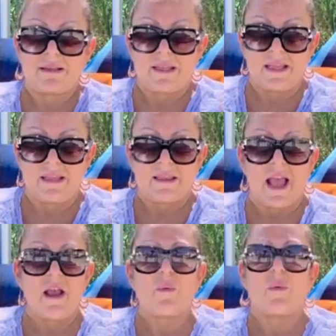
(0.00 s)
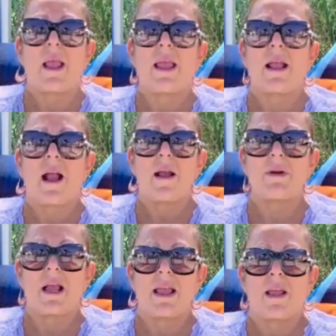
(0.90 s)
See, that way
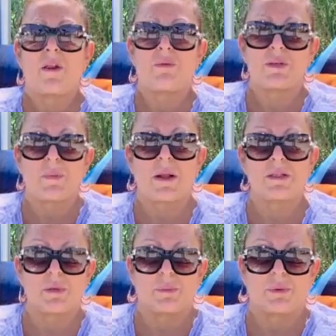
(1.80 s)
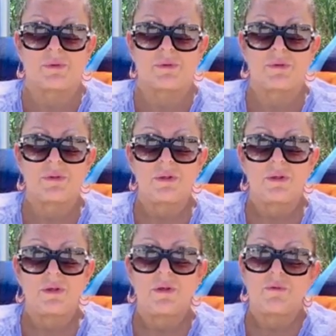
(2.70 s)
I'm not held responsible
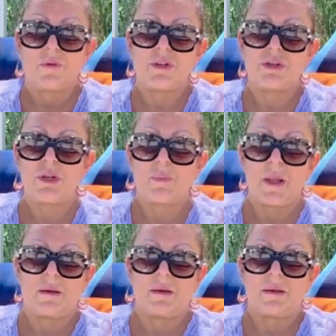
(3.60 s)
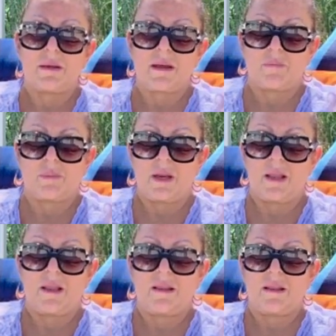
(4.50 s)
for the shipping
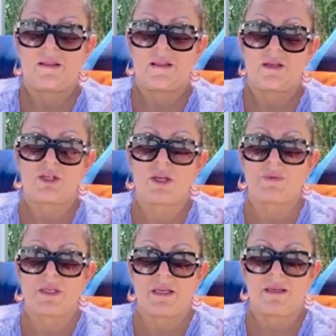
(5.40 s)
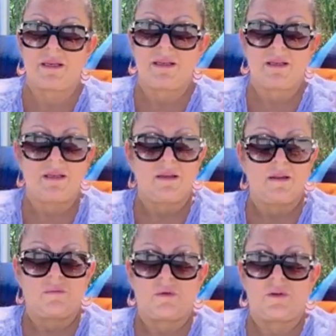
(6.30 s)
company that ships it.
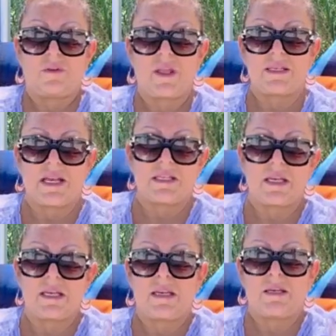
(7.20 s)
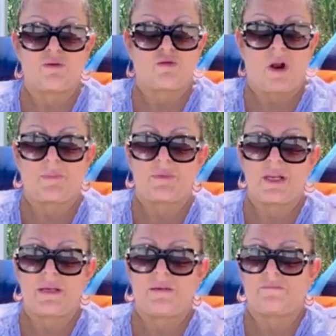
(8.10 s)
Whether they dented it, dropped
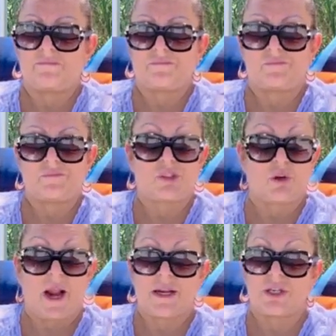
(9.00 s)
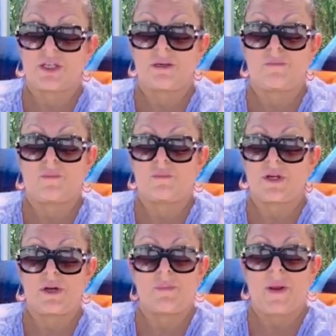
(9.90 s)
it, scratched it
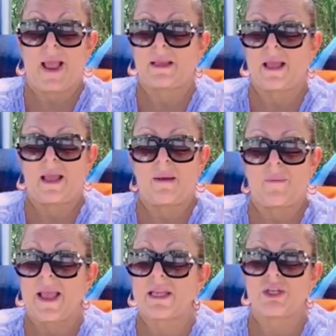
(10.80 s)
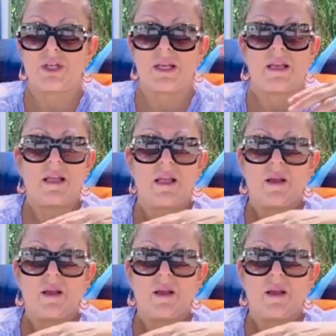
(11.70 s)
during packaging,